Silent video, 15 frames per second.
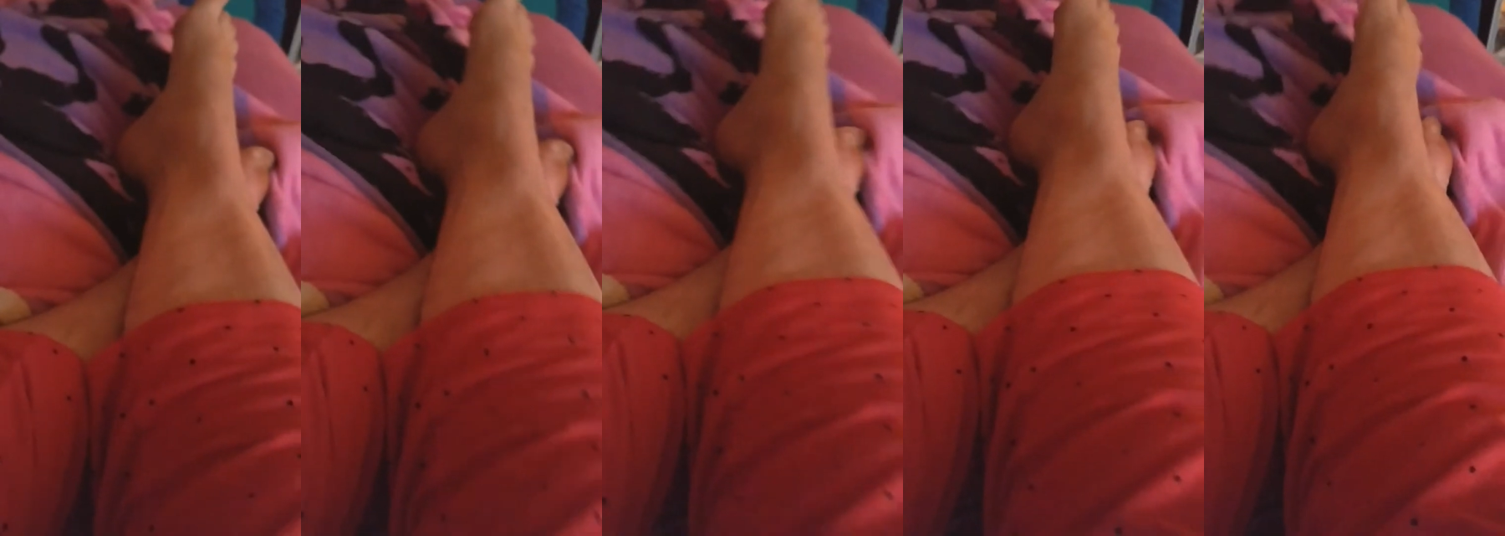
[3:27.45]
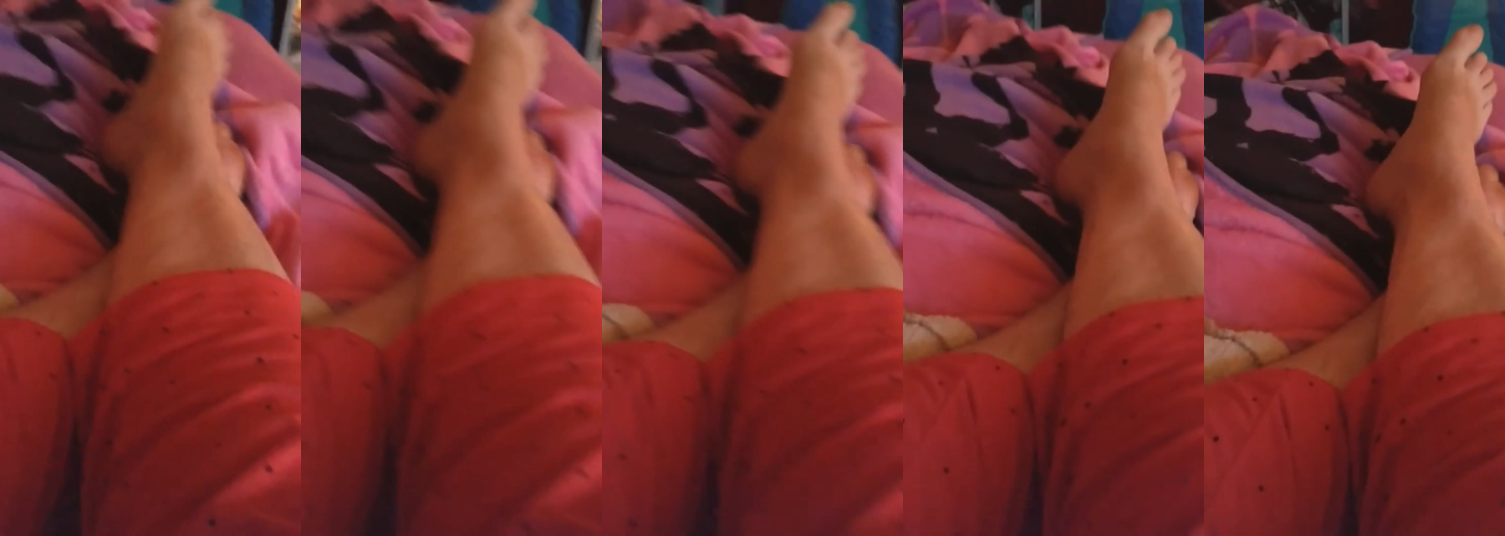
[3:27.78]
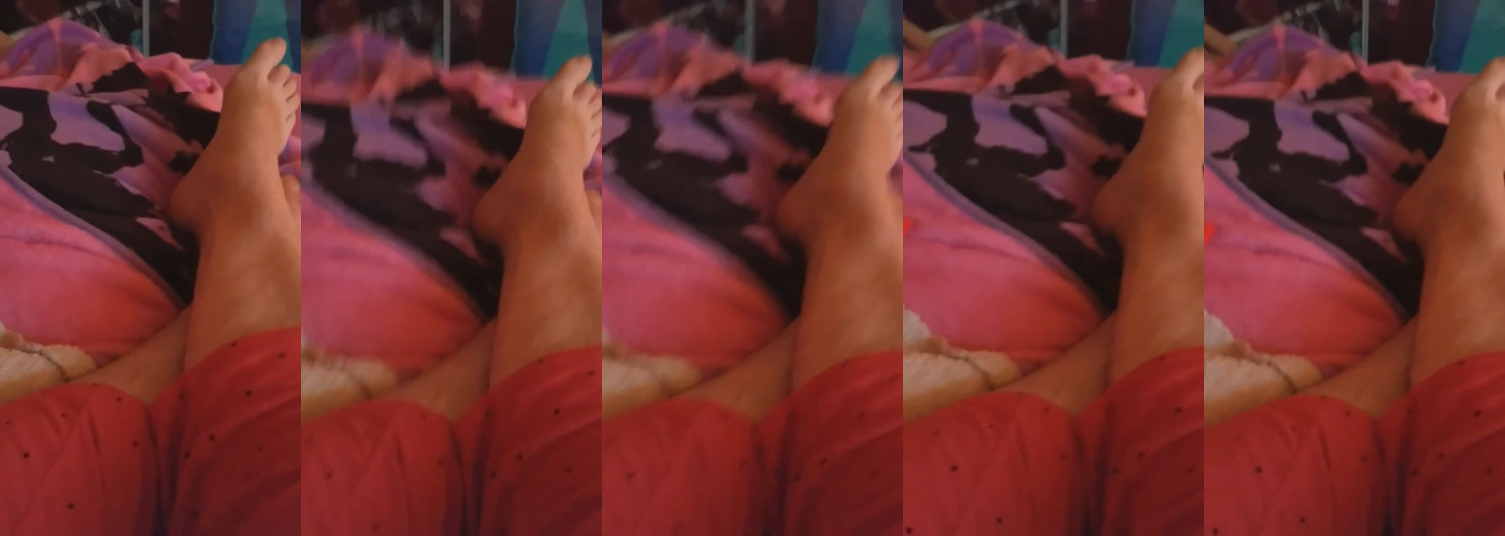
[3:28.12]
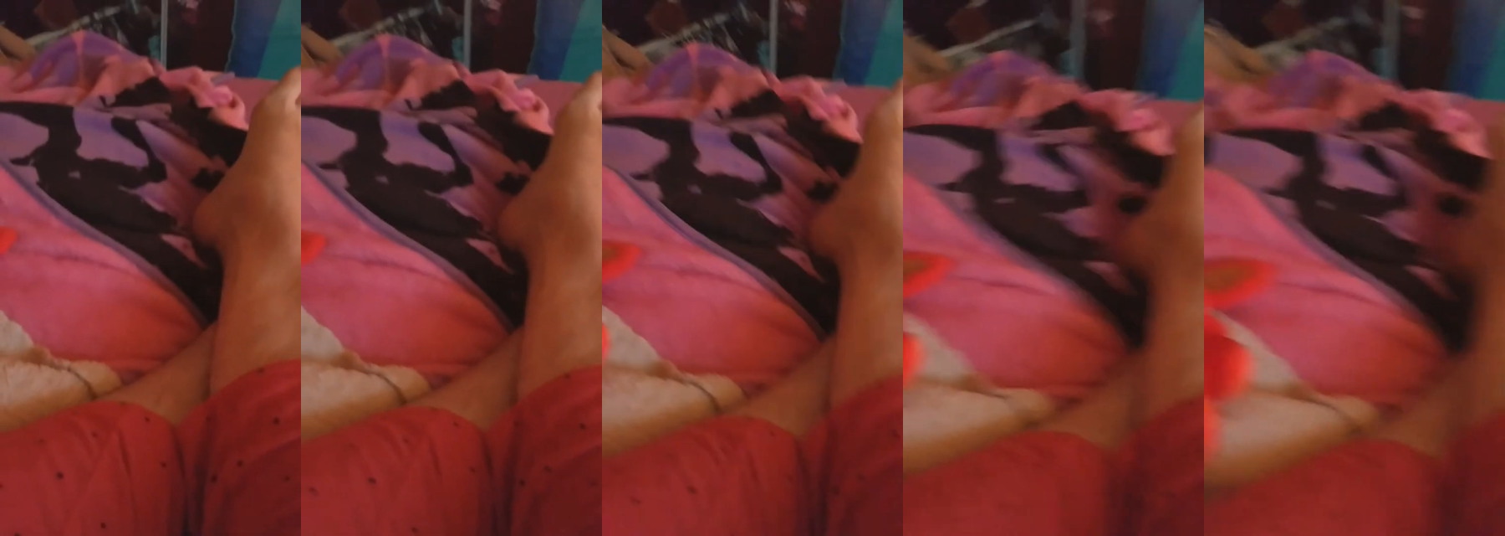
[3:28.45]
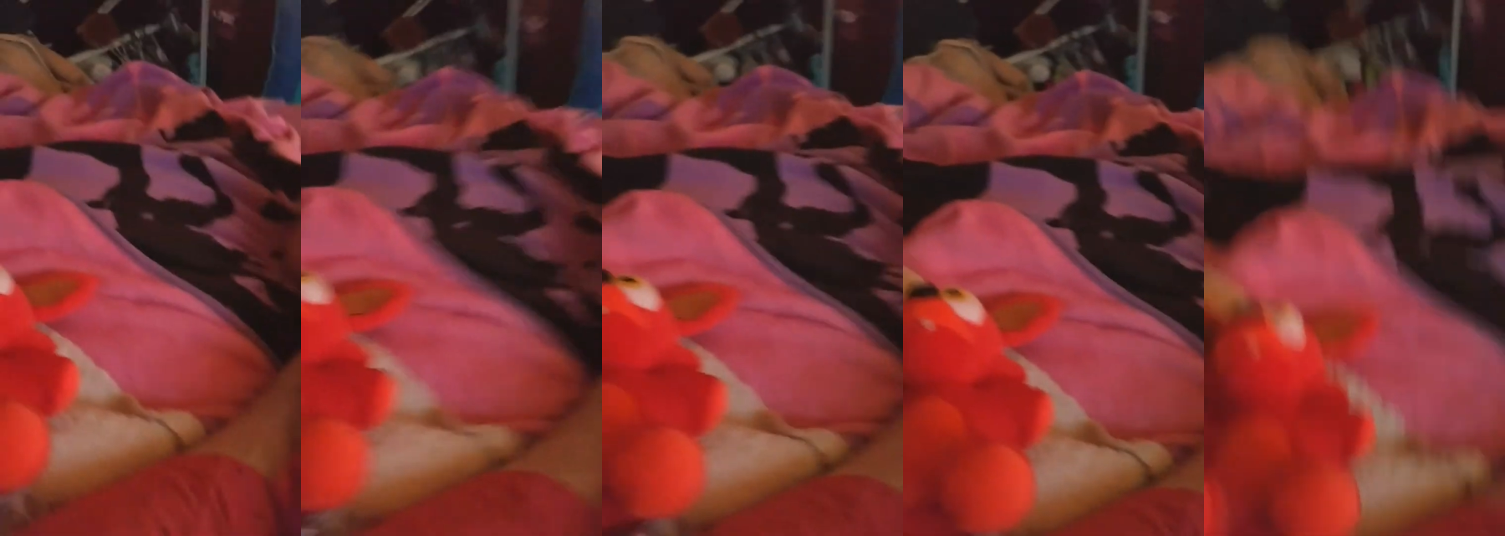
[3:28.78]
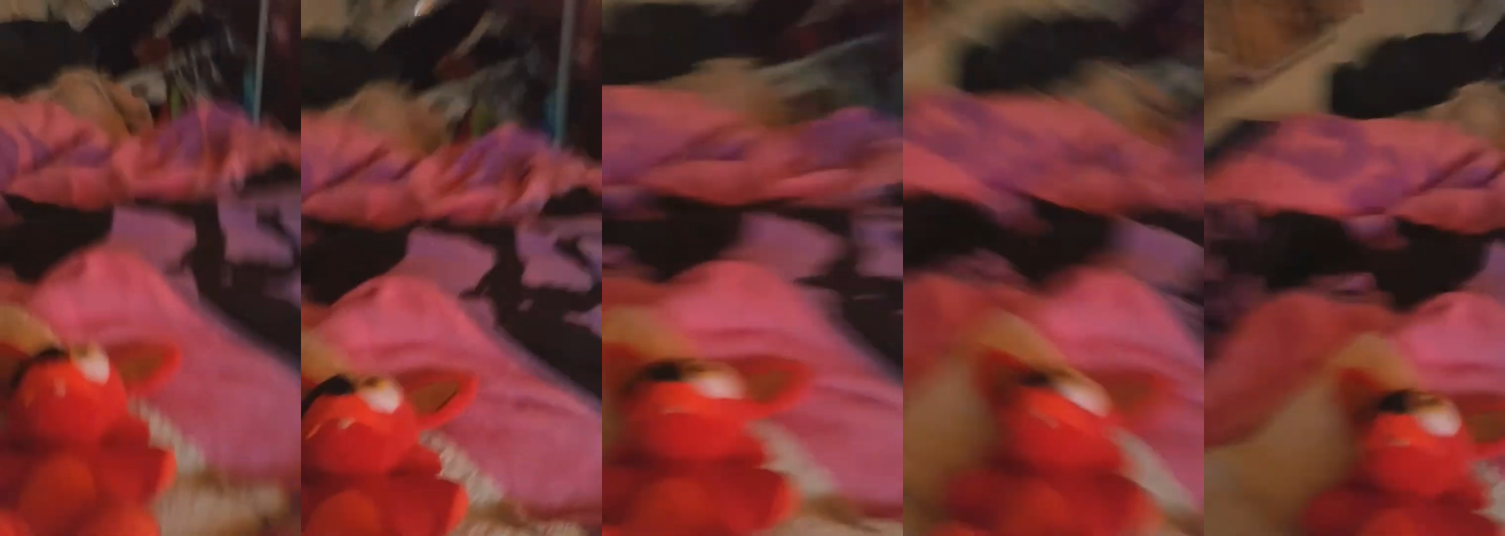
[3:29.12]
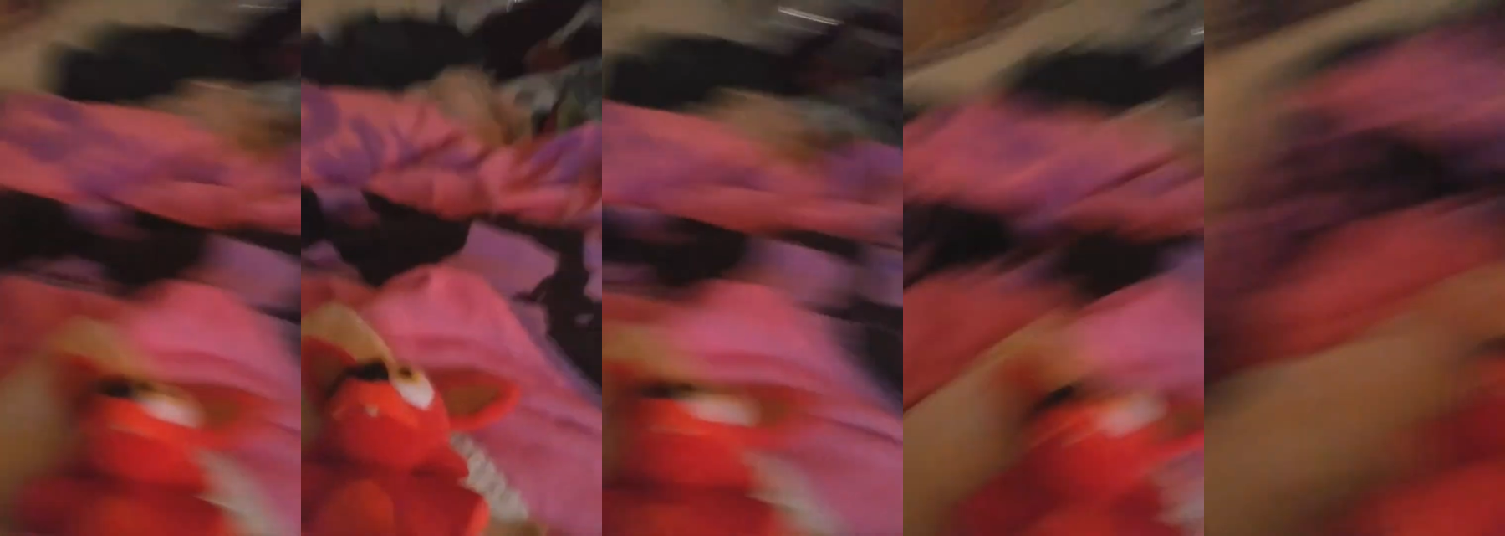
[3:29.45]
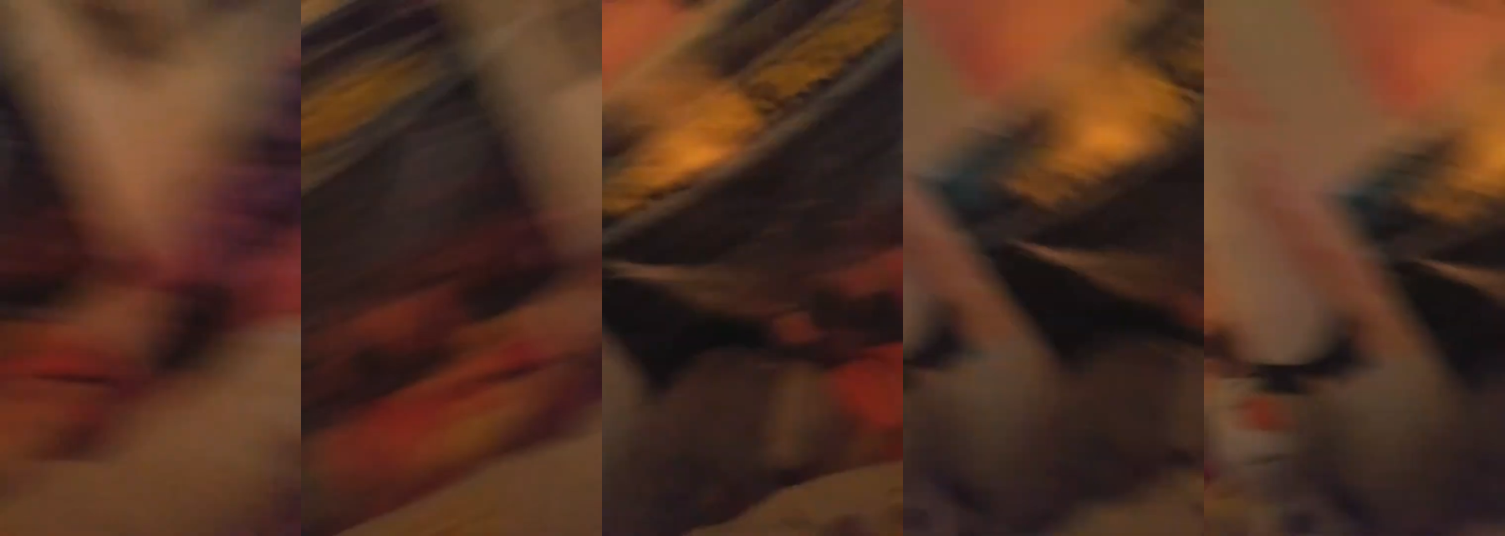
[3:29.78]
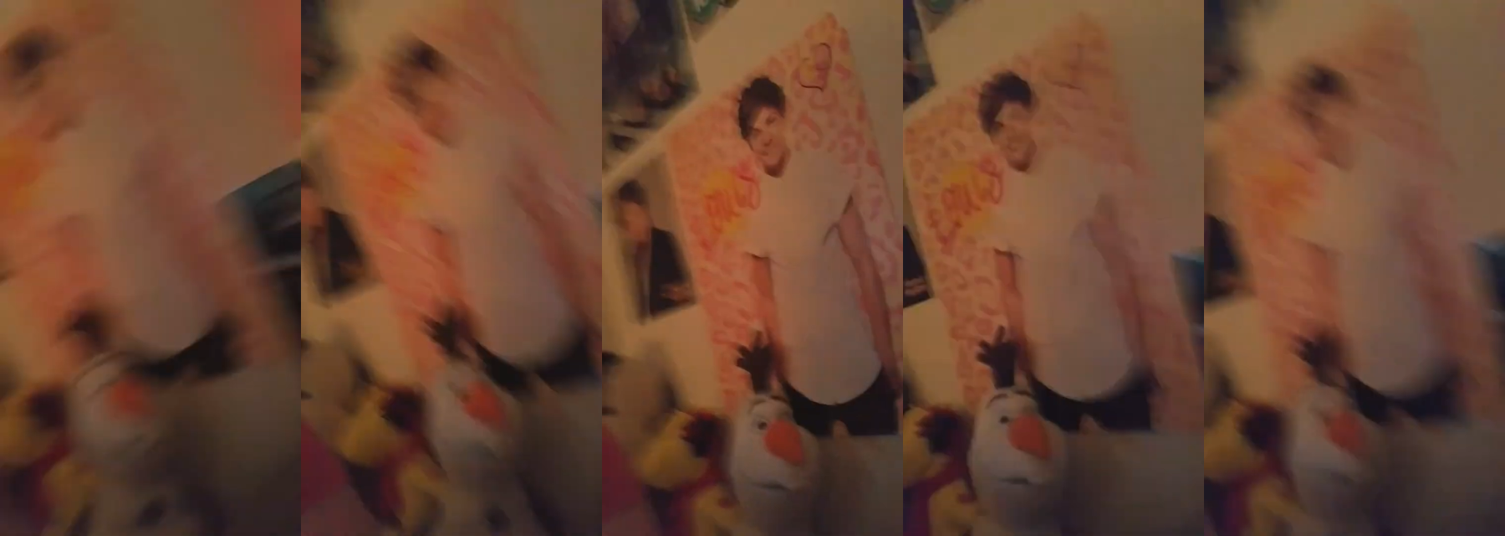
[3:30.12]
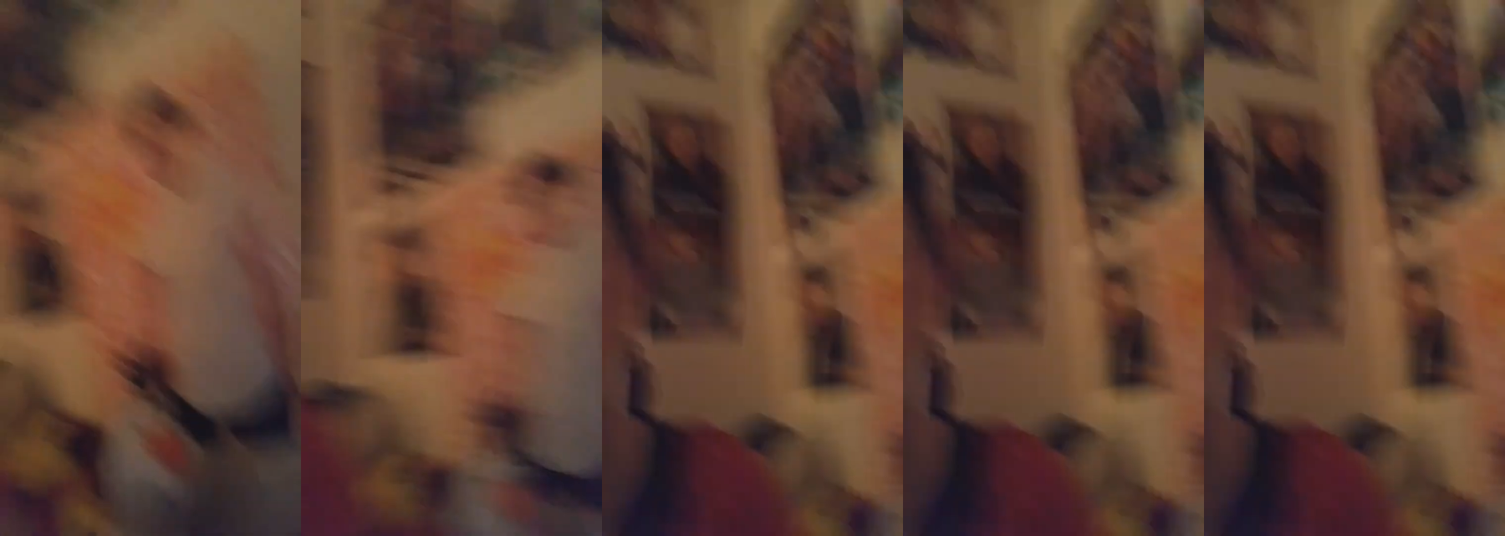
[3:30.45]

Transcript: (no speaker visible)